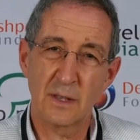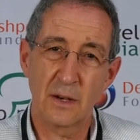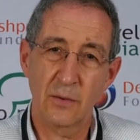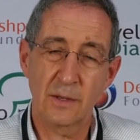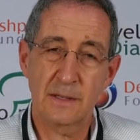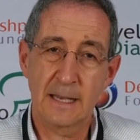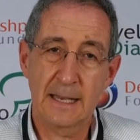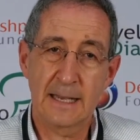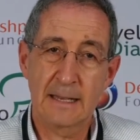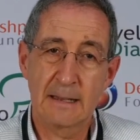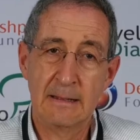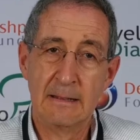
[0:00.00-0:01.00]
There is
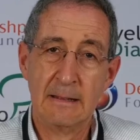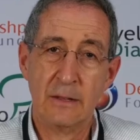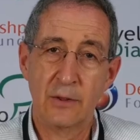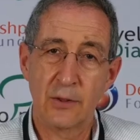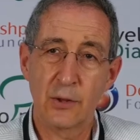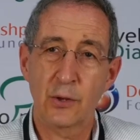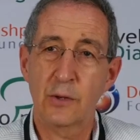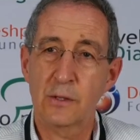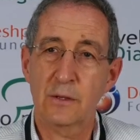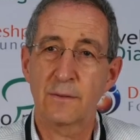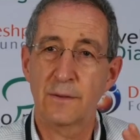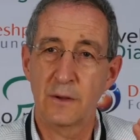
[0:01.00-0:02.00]
a
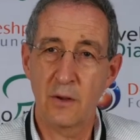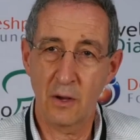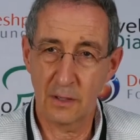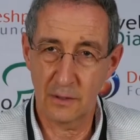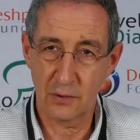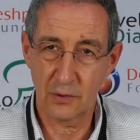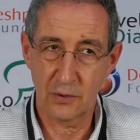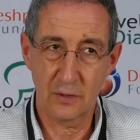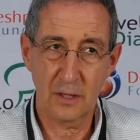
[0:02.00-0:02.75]
thirst for knowledge.